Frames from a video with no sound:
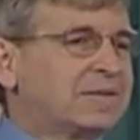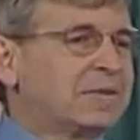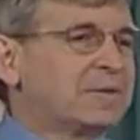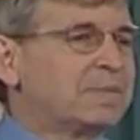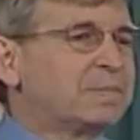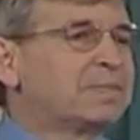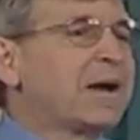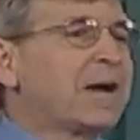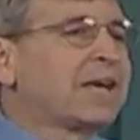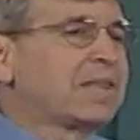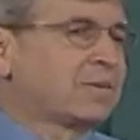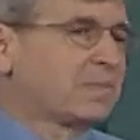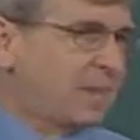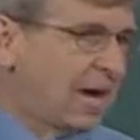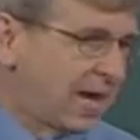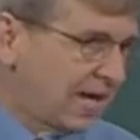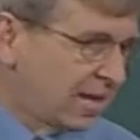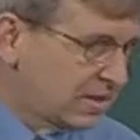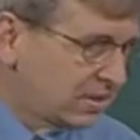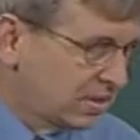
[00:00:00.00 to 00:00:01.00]

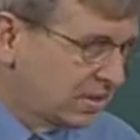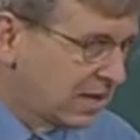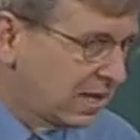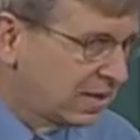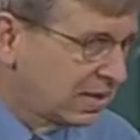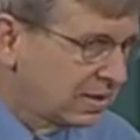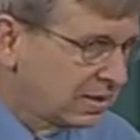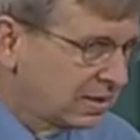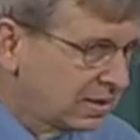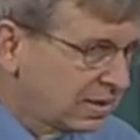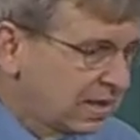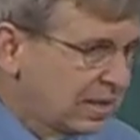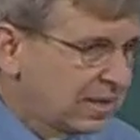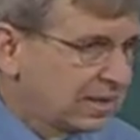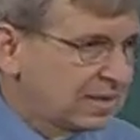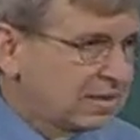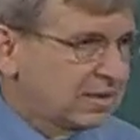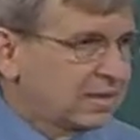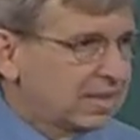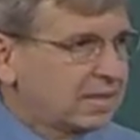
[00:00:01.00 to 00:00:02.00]
mathematics and
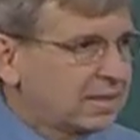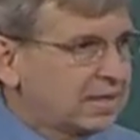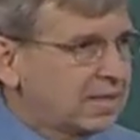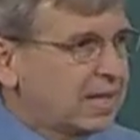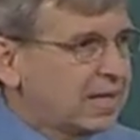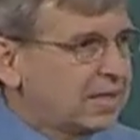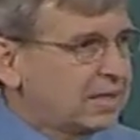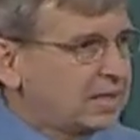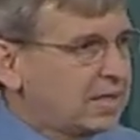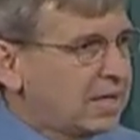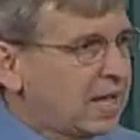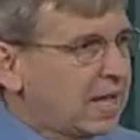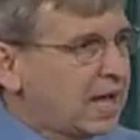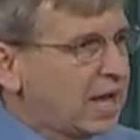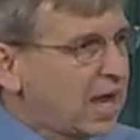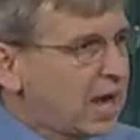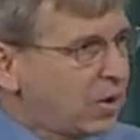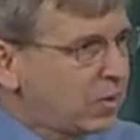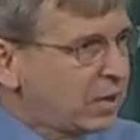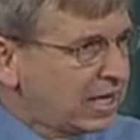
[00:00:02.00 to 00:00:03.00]

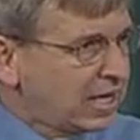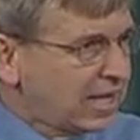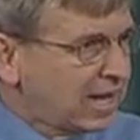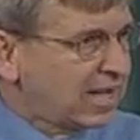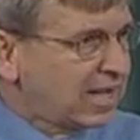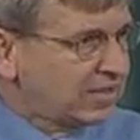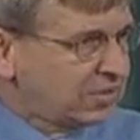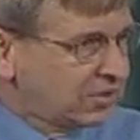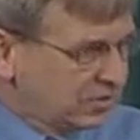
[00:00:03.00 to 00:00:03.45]
how he had